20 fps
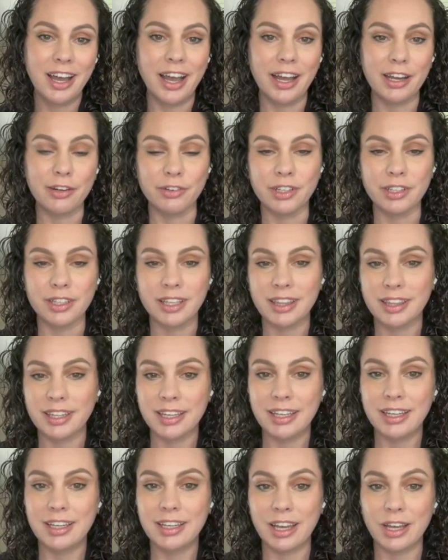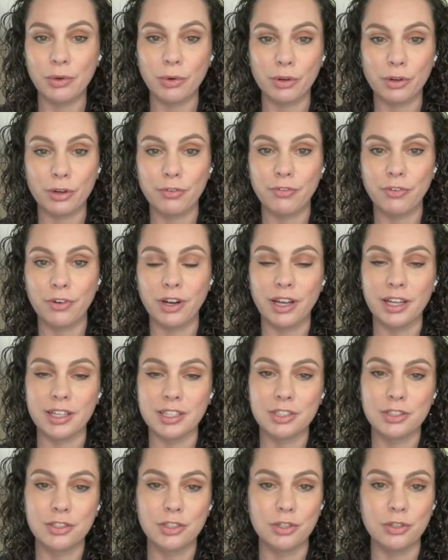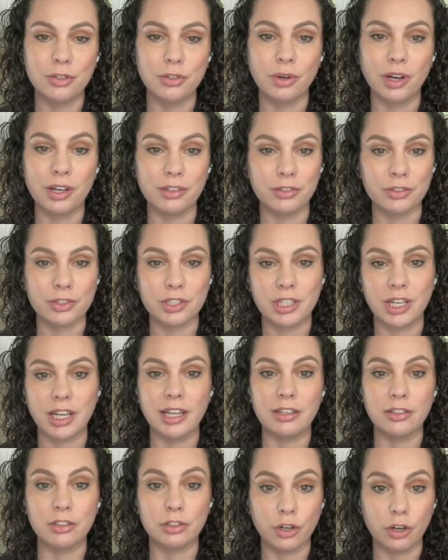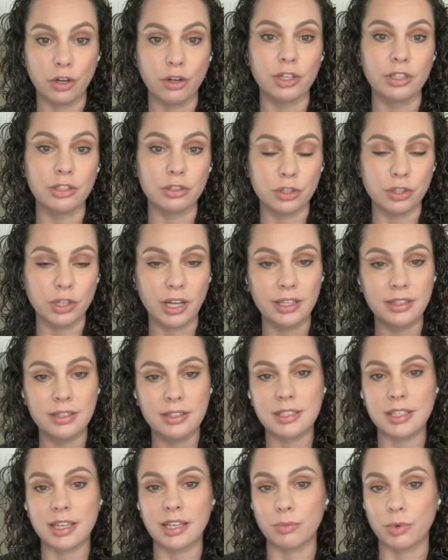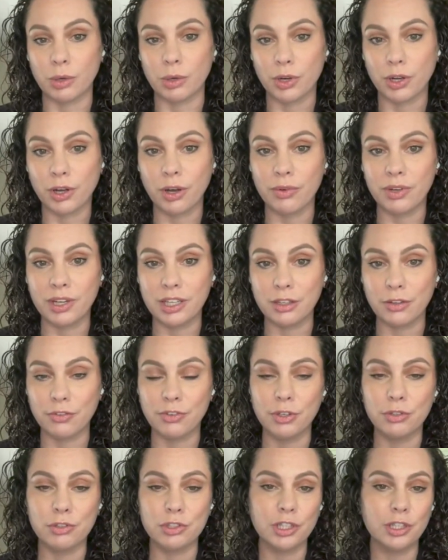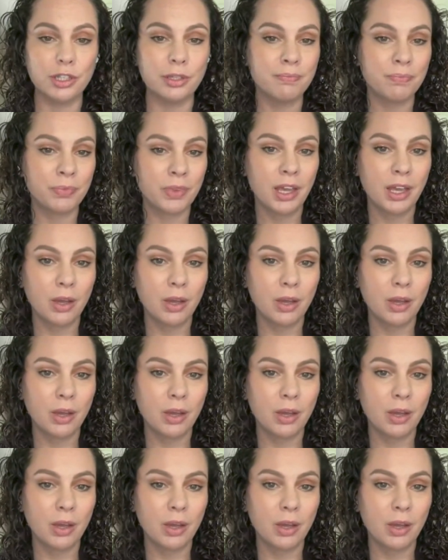I really think in order for us to understand current trends and where we're going in the future,